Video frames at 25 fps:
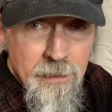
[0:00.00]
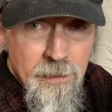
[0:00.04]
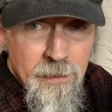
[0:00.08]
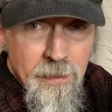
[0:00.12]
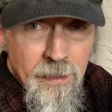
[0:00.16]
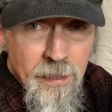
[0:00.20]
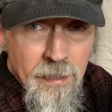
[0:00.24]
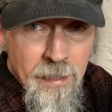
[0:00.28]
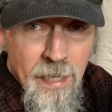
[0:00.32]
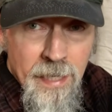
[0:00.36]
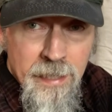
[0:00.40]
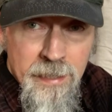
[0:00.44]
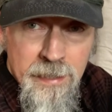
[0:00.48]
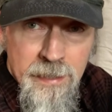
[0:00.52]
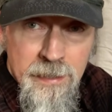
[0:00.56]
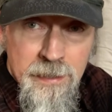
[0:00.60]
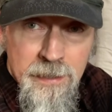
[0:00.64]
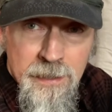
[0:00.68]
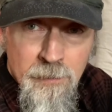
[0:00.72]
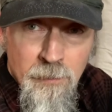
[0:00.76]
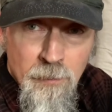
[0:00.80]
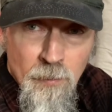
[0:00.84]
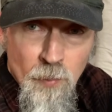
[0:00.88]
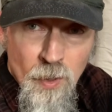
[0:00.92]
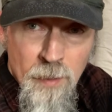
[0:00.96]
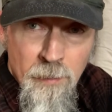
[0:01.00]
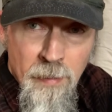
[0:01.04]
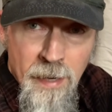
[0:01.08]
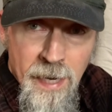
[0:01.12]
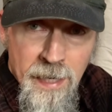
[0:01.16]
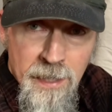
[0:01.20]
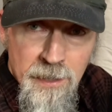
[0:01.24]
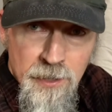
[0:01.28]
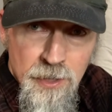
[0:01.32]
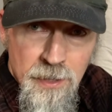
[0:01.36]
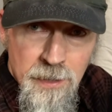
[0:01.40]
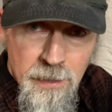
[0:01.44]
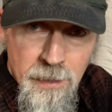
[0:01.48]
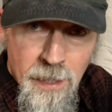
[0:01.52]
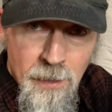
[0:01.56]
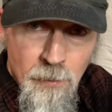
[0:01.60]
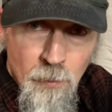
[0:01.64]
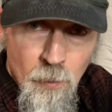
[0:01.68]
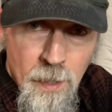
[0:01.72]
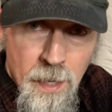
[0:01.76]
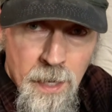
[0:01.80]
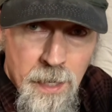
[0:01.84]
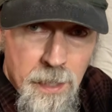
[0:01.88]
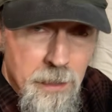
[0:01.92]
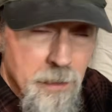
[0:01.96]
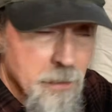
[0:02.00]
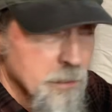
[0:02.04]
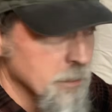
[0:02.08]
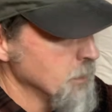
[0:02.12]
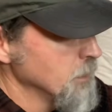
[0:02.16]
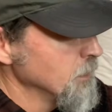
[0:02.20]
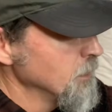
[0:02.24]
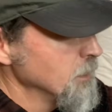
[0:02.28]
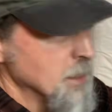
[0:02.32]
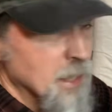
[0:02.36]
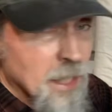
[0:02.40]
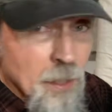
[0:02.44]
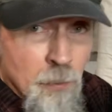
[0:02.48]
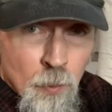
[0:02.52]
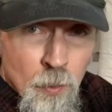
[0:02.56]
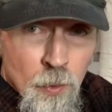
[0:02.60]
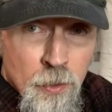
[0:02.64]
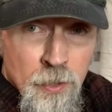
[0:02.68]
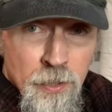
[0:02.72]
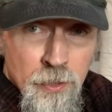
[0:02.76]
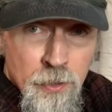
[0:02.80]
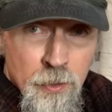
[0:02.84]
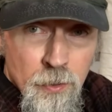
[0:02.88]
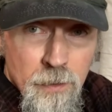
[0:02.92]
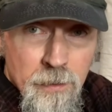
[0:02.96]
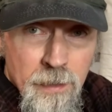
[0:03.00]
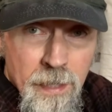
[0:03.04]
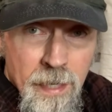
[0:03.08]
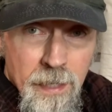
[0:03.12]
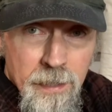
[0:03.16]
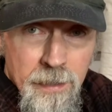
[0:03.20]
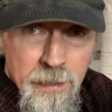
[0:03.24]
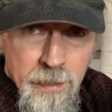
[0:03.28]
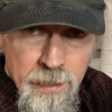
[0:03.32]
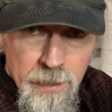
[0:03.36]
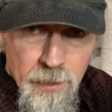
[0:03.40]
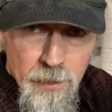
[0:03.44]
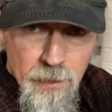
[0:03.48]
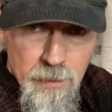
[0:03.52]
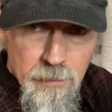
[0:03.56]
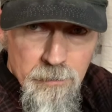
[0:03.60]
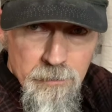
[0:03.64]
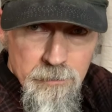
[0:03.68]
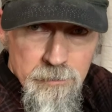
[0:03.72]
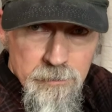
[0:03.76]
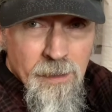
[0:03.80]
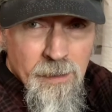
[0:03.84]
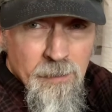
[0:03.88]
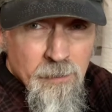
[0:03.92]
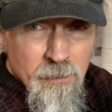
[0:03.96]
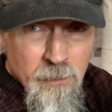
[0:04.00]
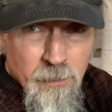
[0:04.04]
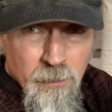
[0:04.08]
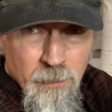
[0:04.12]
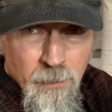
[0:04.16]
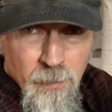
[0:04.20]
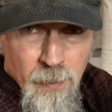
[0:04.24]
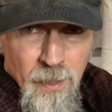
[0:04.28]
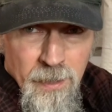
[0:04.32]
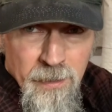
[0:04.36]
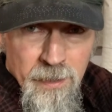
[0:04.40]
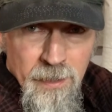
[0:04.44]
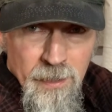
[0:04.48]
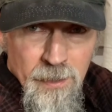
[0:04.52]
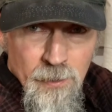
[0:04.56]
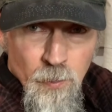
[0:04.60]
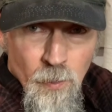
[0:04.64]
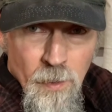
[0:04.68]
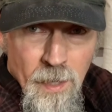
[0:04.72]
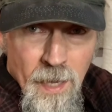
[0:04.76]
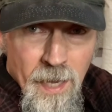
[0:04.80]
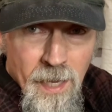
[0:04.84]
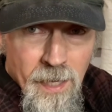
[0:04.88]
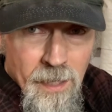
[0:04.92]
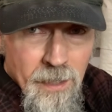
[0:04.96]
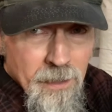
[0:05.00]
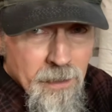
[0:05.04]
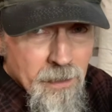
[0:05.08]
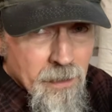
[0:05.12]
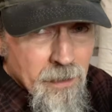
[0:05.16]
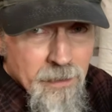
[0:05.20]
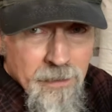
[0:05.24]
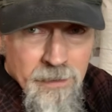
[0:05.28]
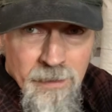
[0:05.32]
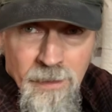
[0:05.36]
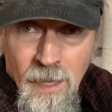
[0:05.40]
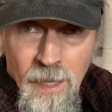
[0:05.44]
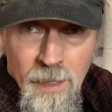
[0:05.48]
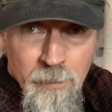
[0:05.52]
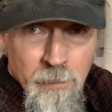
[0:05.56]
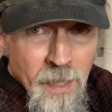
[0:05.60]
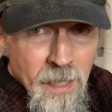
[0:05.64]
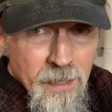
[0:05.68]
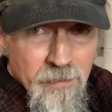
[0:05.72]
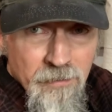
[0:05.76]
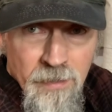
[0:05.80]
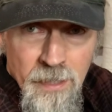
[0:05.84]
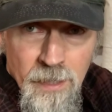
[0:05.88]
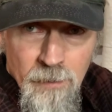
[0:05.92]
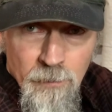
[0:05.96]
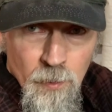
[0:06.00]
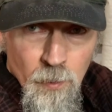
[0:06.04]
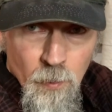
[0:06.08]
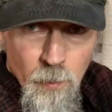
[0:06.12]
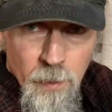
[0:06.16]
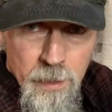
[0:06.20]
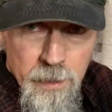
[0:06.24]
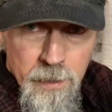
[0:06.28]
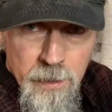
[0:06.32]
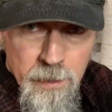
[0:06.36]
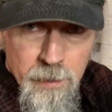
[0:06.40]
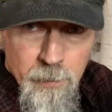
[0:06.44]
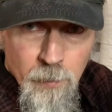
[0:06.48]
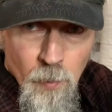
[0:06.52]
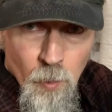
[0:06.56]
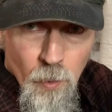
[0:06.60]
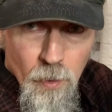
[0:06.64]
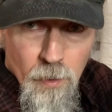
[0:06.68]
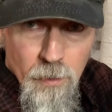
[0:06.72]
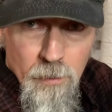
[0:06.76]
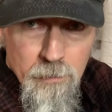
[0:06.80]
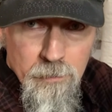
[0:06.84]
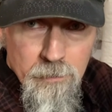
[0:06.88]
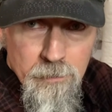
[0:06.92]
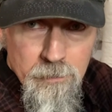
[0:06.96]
And I did some repackaging that way, and we're going to do that here, but this way is not my favorite way anymore.